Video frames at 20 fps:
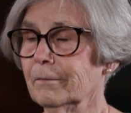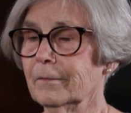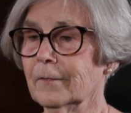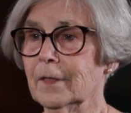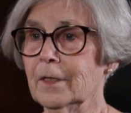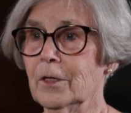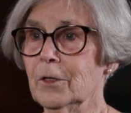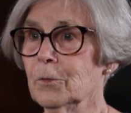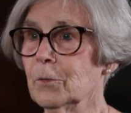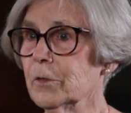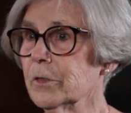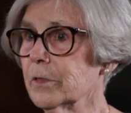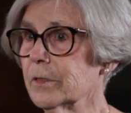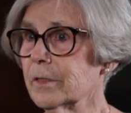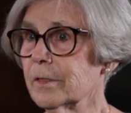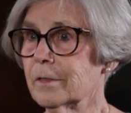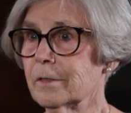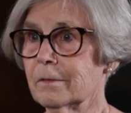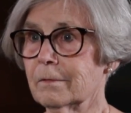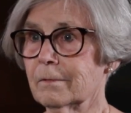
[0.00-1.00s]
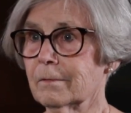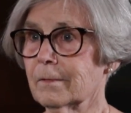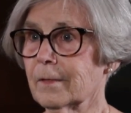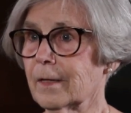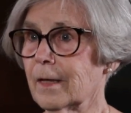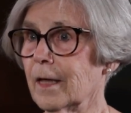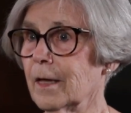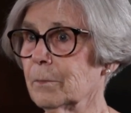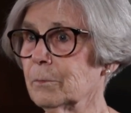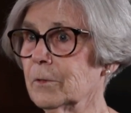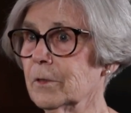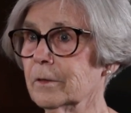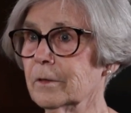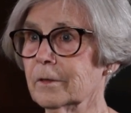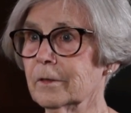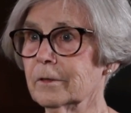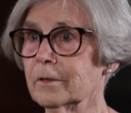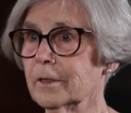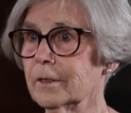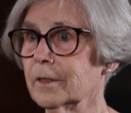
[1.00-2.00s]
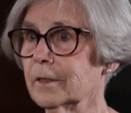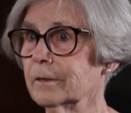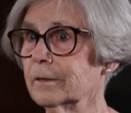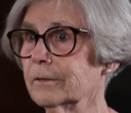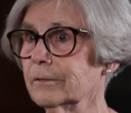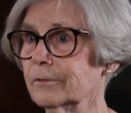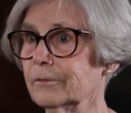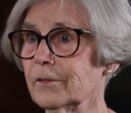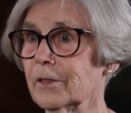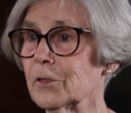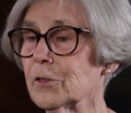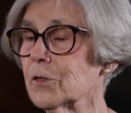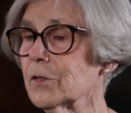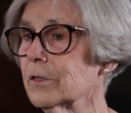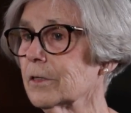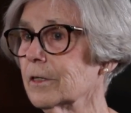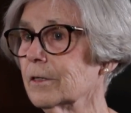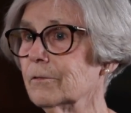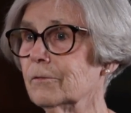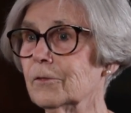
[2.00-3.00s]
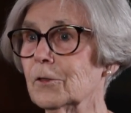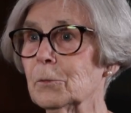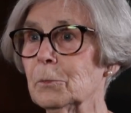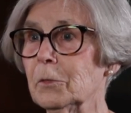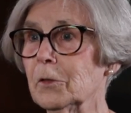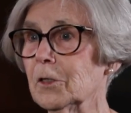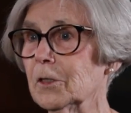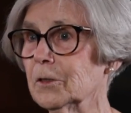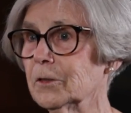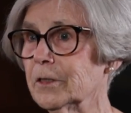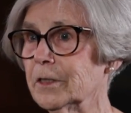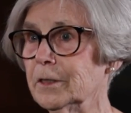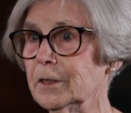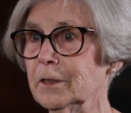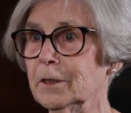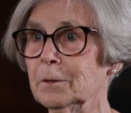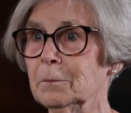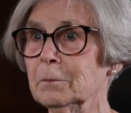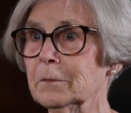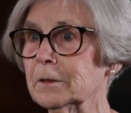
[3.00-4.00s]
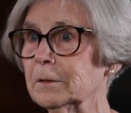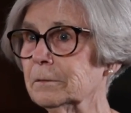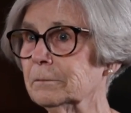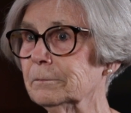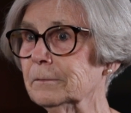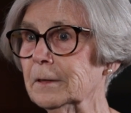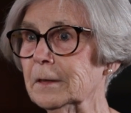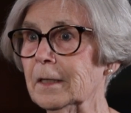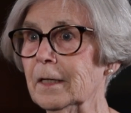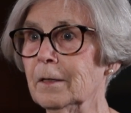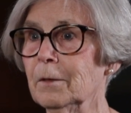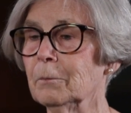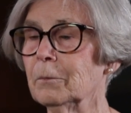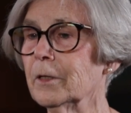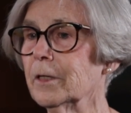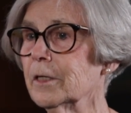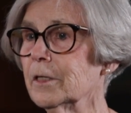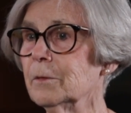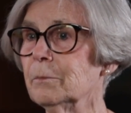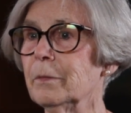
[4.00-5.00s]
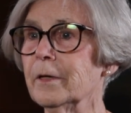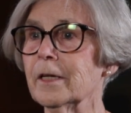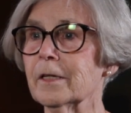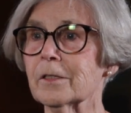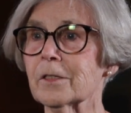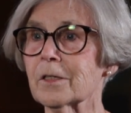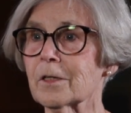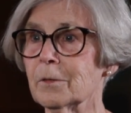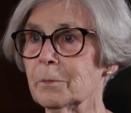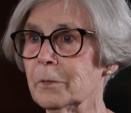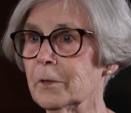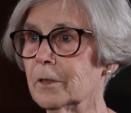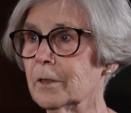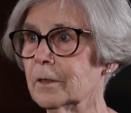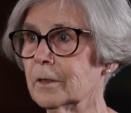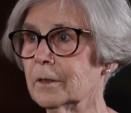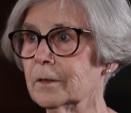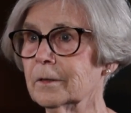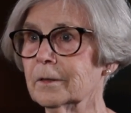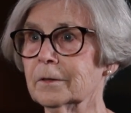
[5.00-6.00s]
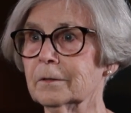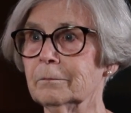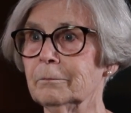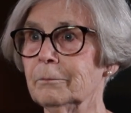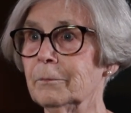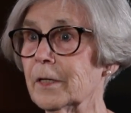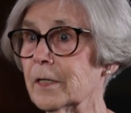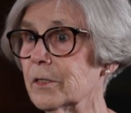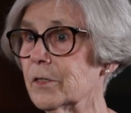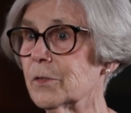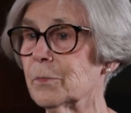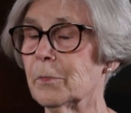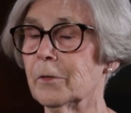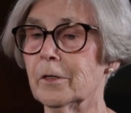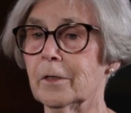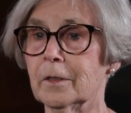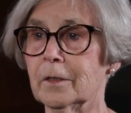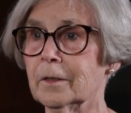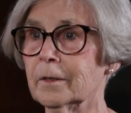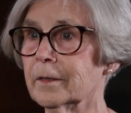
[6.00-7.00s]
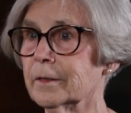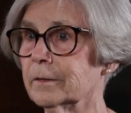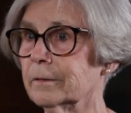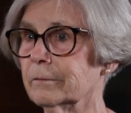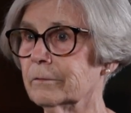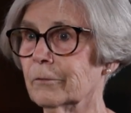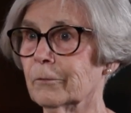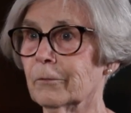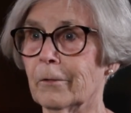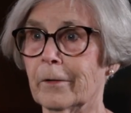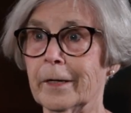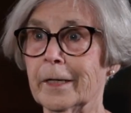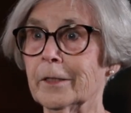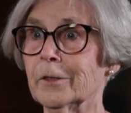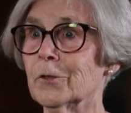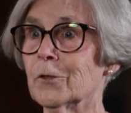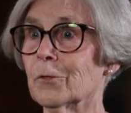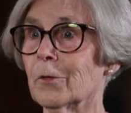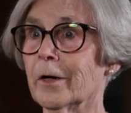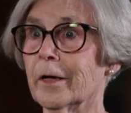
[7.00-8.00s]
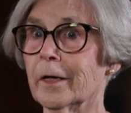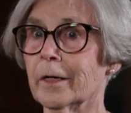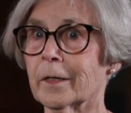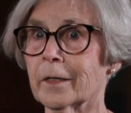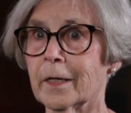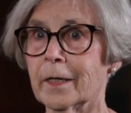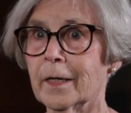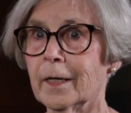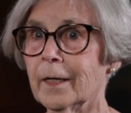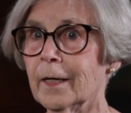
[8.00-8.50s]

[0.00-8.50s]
He was captain of the varsity football team and played basketball and baseball and ran track.